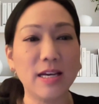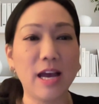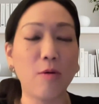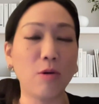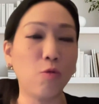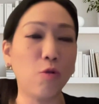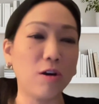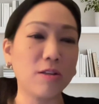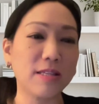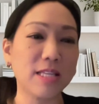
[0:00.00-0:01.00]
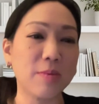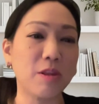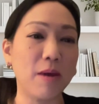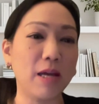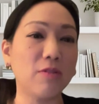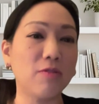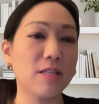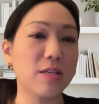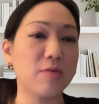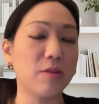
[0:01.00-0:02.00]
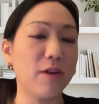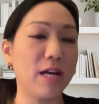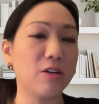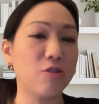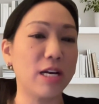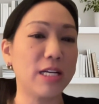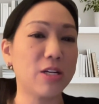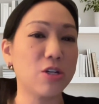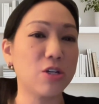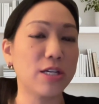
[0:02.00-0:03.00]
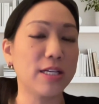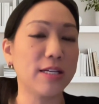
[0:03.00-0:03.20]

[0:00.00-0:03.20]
how it works, and some of the benefits of lymphatic drainage?